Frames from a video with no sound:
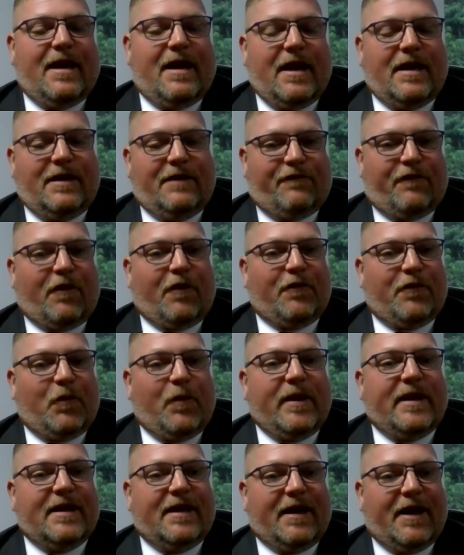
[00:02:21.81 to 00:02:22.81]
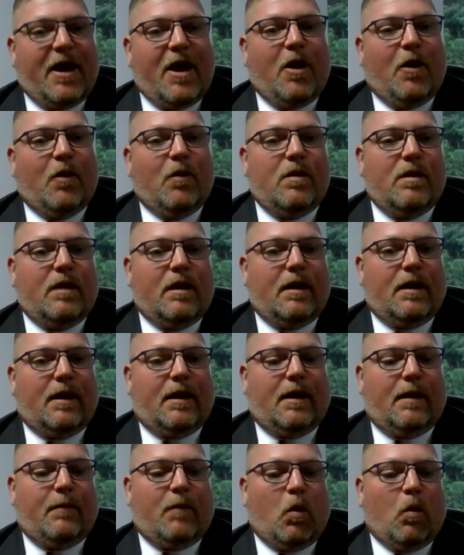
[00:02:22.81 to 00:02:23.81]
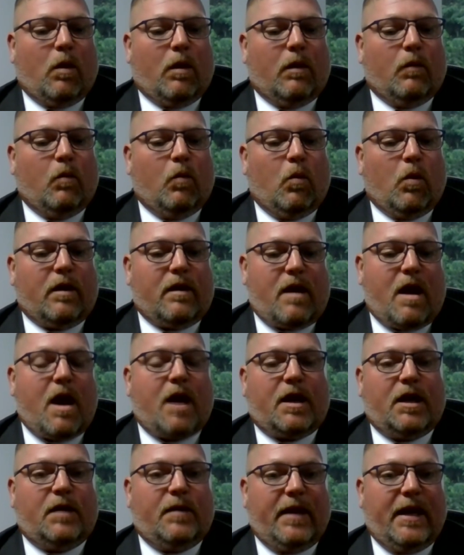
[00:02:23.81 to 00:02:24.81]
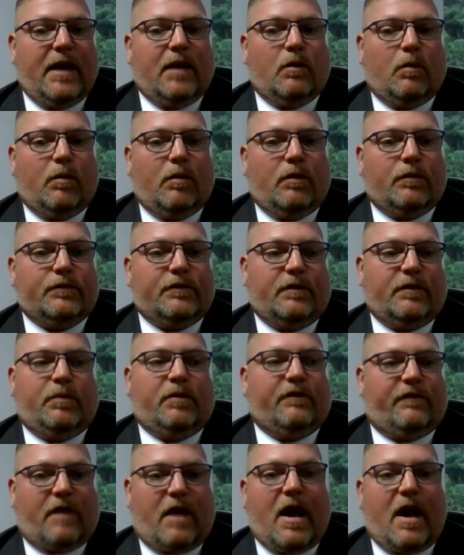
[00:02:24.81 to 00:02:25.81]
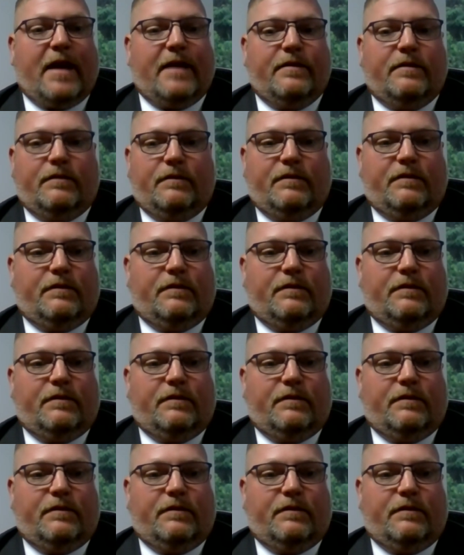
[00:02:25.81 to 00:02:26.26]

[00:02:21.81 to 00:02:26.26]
any further we can go, um, or we're not going to be able to provide